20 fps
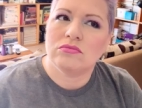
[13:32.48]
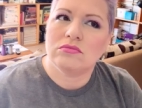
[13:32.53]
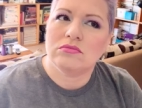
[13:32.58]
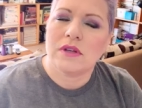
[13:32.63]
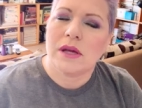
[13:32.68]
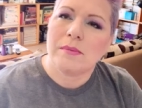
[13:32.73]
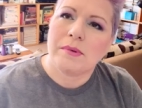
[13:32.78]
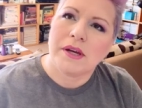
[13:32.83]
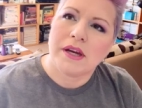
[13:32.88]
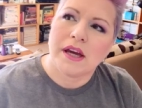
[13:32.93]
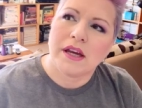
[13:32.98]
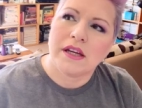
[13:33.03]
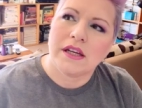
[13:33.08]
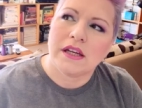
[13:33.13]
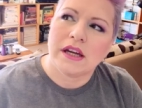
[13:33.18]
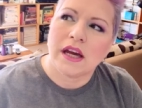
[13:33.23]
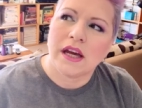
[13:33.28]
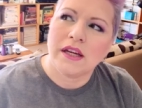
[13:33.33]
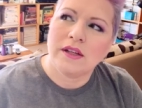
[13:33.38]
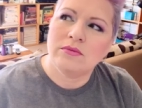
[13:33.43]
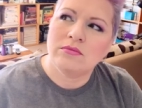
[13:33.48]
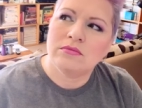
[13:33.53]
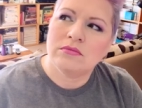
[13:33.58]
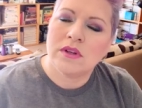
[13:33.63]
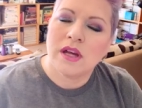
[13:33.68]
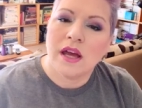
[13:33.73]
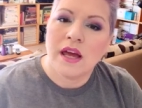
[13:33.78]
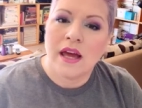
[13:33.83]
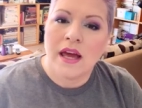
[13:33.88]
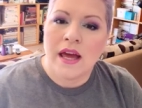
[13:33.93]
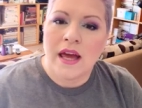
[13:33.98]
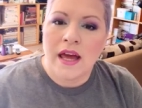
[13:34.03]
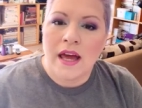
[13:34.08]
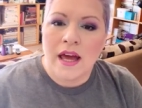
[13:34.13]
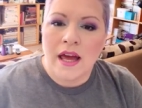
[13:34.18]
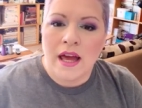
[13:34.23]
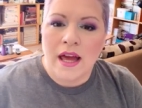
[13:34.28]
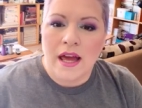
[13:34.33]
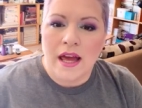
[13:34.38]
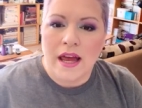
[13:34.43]
maybe 99.
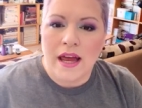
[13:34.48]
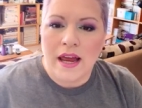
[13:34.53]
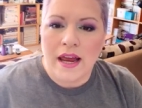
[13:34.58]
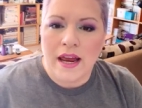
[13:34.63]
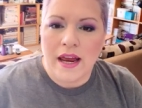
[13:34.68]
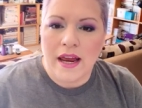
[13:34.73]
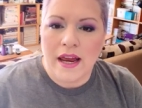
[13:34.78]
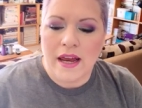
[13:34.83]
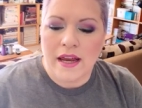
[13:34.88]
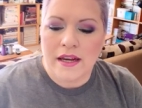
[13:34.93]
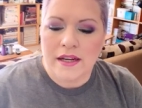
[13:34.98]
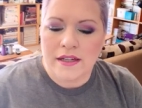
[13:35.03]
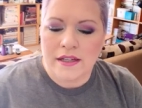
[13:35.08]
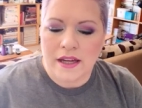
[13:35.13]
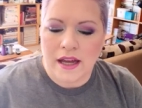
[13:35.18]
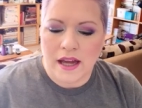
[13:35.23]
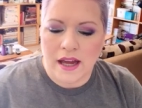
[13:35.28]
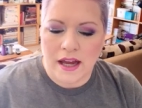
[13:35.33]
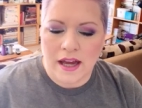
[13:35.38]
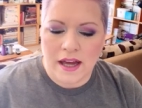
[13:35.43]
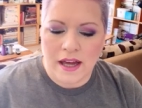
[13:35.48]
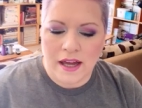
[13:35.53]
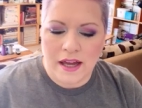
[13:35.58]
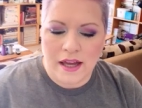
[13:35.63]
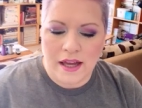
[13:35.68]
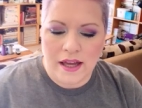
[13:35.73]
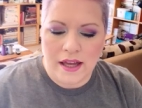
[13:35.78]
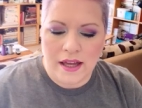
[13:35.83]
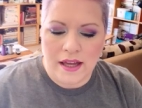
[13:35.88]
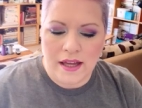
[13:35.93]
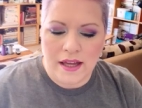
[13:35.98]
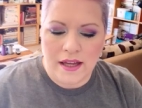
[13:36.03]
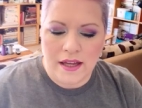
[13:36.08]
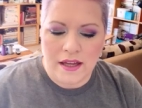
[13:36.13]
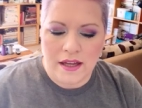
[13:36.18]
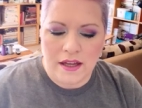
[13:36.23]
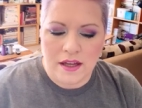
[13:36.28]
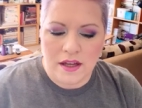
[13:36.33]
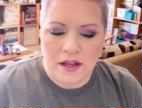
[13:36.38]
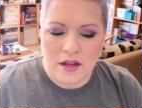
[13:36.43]
And
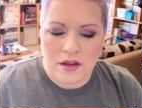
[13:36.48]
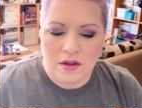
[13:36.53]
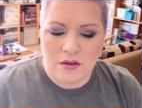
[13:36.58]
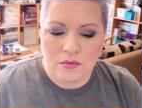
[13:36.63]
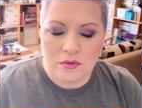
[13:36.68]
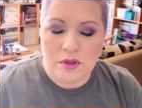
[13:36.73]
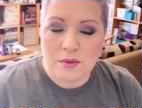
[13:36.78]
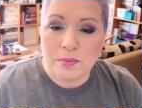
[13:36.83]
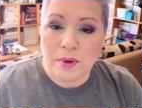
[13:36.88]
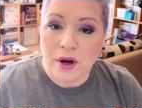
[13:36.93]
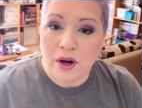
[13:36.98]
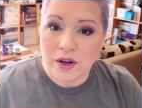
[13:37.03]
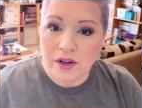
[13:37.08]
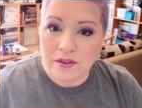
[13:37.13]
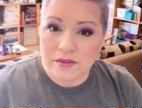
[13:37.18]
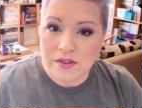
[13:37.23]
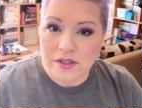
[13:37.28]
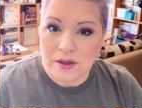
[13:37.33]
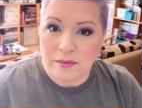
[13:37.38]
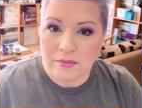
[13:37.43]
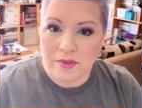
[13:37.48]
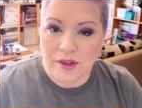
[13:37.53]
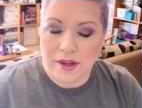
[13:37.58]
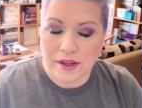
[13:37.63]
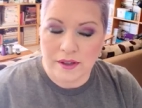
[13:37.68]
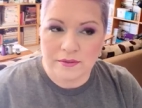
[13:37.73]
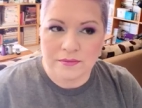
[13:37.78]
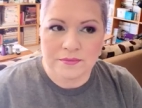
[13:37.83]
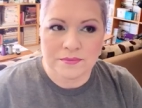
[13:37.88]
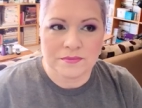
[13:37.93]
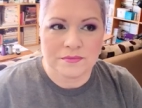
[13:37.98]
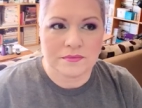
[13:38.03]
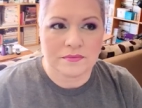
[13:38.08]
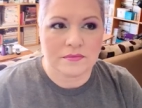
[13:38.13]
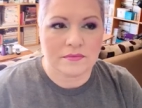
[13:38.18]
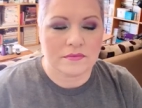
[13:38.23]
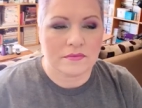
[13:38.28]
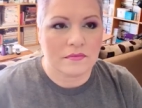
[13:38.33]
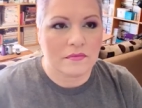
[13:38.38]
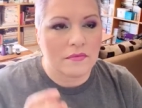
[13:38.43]
I was part of something
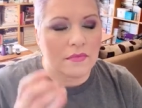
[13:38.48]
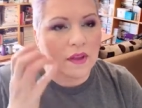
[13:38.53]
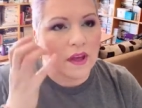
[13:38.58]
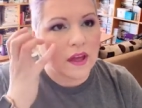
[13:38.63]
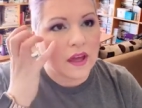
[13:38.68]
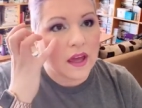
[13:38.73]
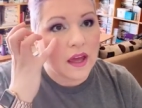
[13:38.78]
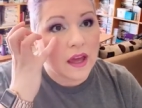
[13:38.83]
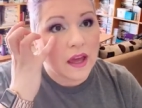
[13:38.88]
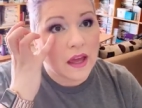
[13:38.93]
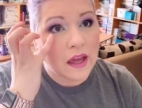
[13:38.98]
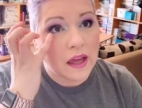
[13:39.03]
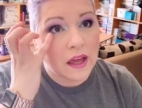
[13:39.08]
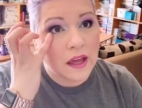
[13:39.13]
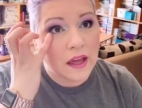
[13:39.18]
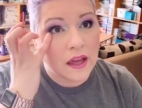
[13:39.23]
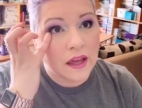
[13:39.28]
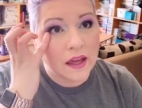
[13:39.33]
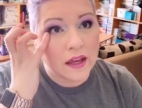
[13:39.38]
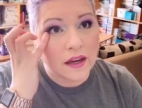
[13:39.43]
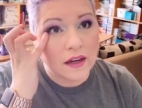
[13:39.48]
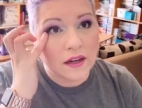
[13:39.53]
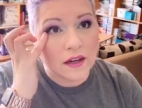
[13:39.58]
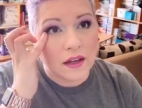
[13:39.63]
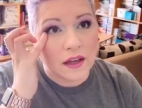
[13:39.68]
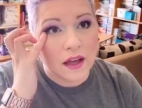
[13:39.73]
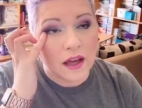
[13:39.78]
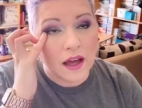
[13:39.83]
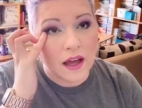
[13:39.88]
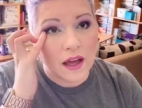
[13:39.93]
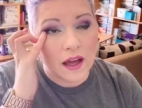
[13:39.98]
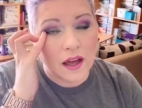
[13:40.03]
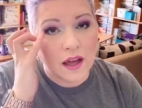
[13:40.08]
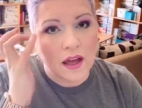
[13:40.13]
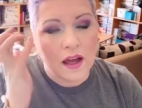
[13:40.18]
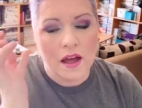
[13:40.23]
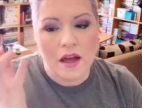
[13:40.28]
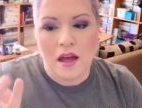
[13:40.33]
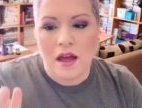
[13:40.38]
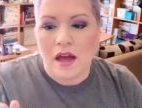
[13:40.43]
and
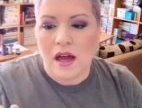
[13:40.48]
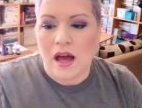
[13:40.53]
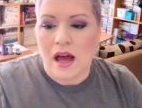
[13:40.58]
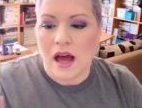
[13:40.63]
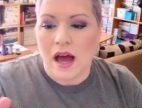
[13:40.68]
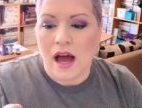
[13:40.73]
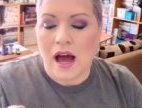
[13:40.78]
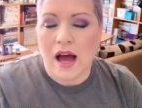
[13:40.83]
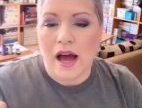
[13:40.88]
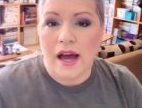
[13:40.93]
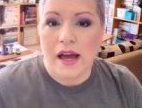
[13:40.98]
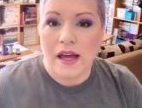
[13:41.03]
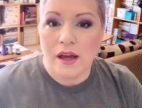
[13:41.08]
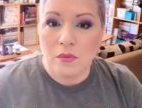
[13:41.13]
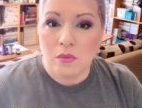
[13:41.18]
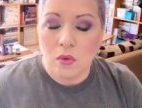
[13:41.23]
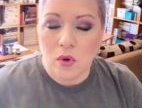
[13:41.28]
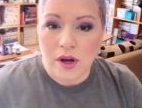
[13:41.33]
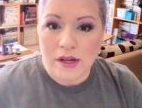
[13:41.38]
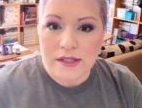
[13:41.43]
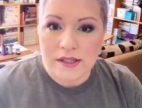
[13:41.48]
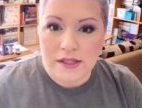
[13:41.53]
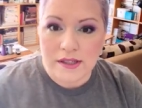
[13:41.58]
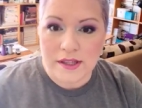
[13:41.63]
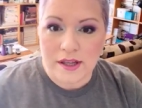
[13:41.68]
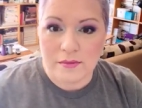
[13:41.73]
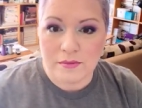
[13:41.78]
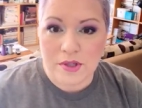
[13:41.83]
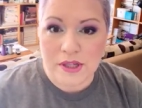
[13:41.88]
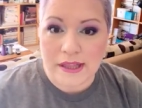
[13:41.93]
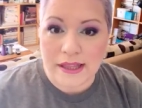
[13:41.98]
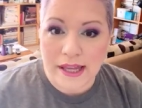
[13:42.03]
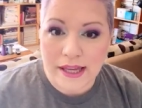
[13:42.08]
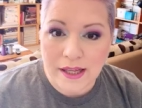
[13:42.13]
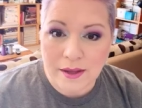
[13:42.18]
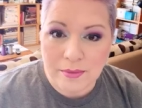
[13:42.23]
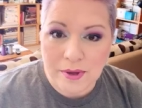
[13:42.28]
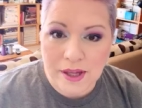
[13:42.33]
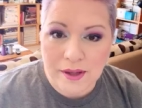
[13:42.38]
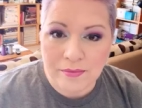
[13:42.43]
I wanted them to
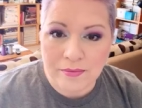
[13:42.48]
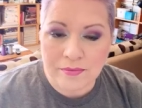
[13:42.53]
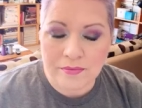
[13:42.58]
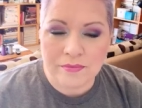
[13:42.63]
like me.